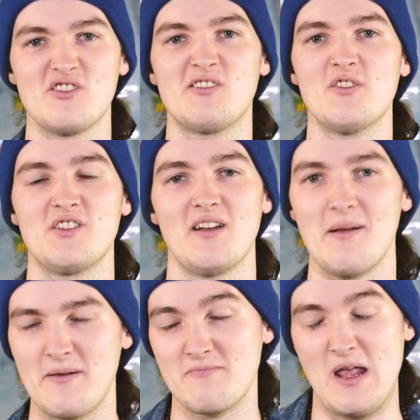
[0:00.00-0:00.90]
Just search it.
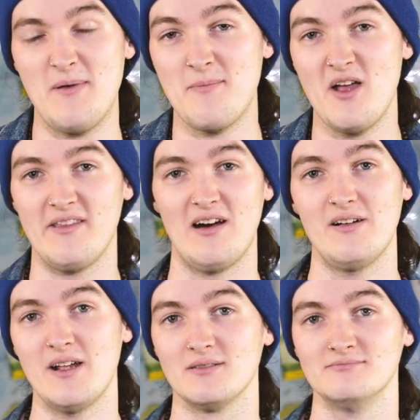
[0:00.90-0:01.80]
I, maybe I'm on there. I don't know.